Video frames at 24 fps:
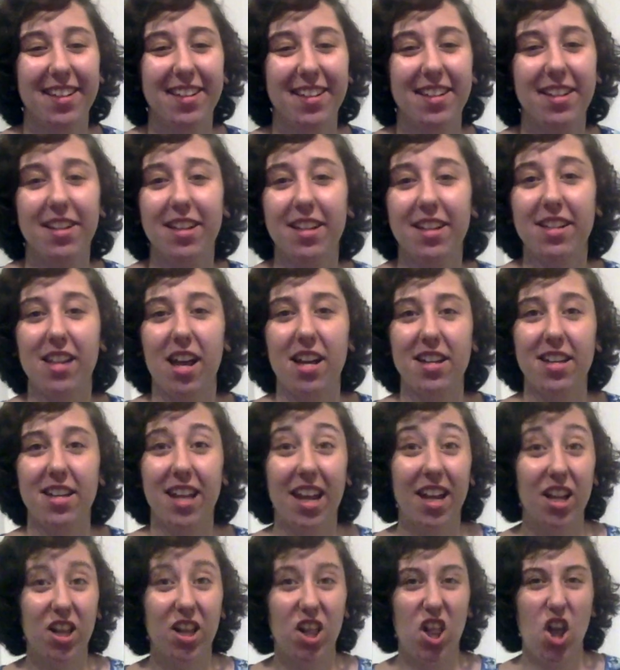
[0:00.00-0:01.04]
Sunday
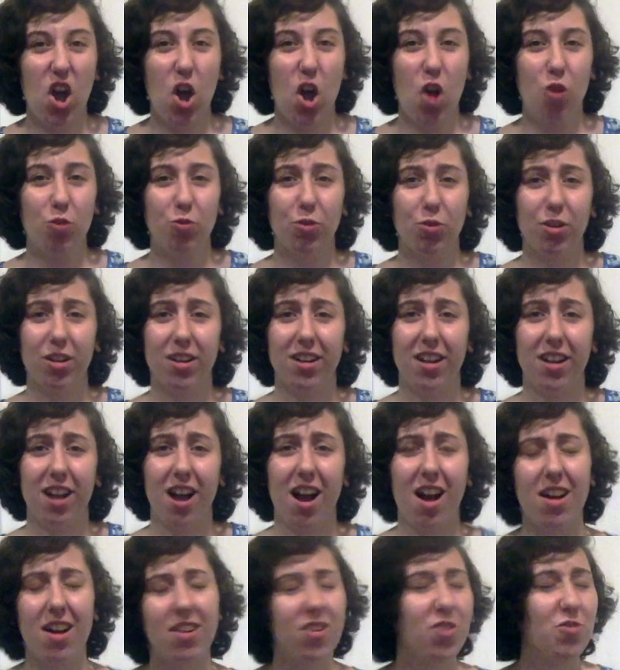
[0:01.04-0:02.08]
clothes, we're
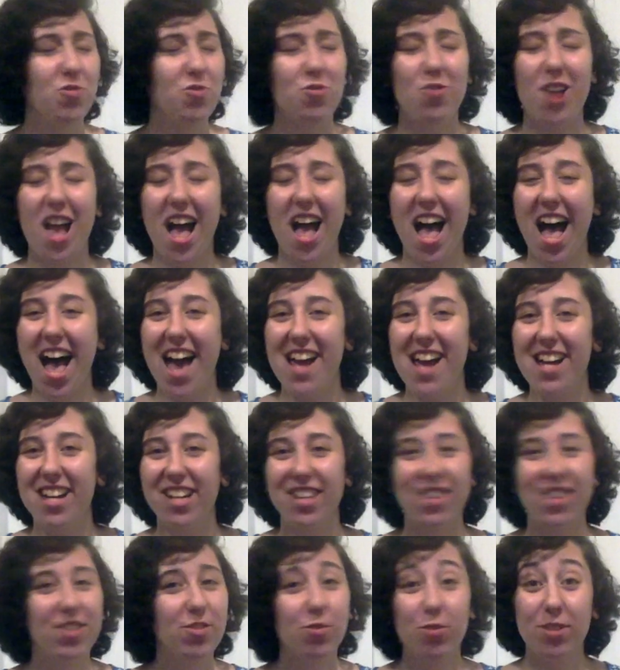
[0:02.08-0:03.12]
gonna ride
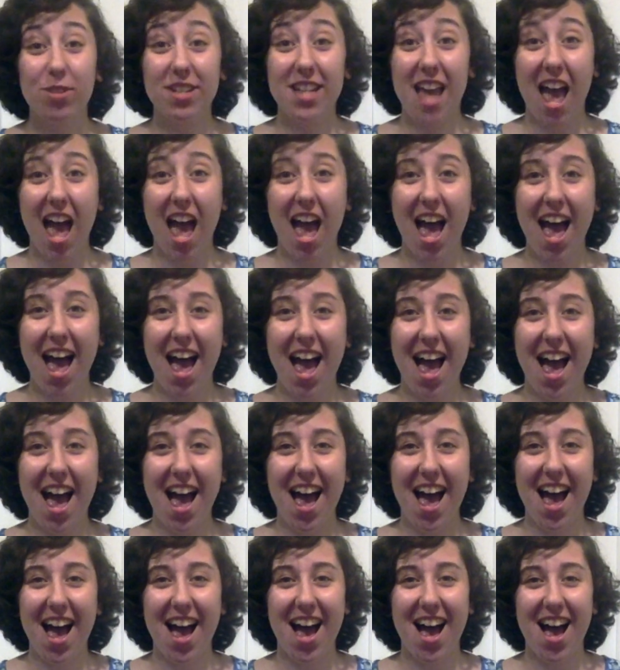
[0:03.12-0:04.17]
through town.
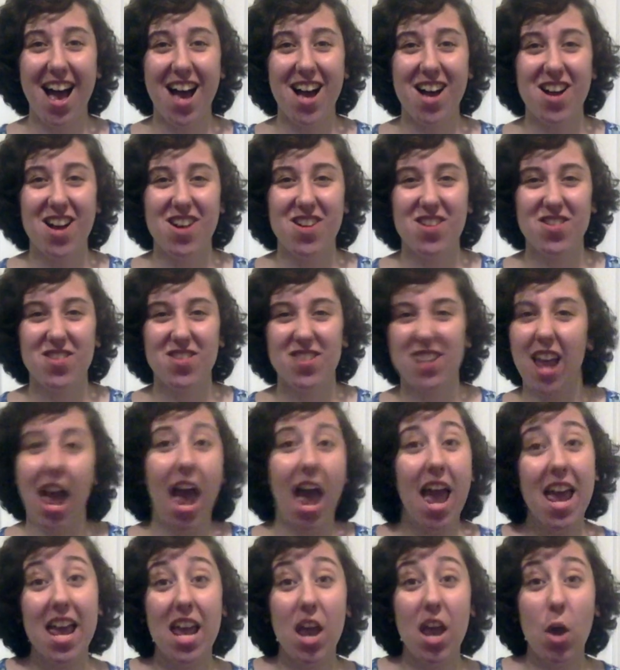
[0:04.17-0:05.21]

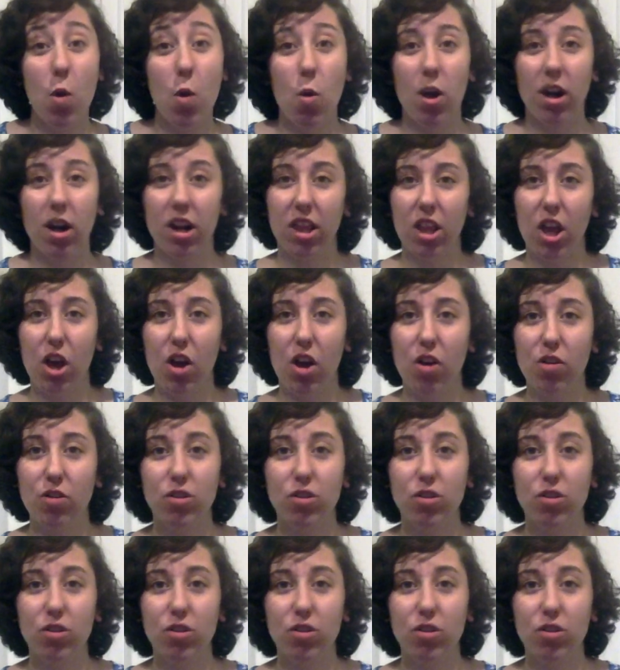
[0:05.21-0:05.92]
One of those